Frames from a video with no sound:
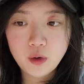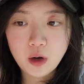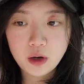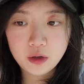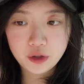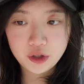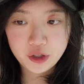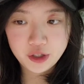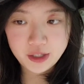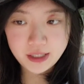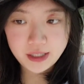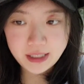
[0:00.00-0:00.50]

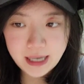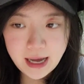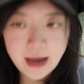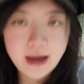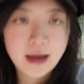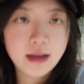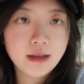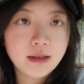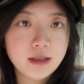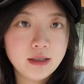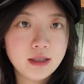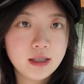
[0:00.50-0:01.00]

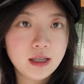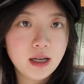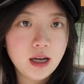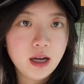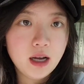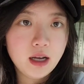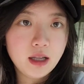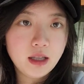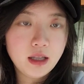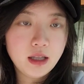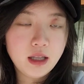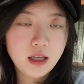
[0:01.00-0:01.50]
understand
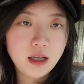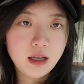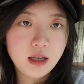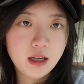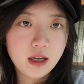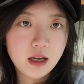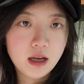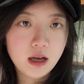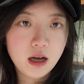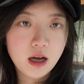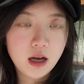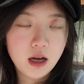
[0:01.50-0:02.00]

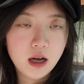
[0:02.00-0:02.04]
the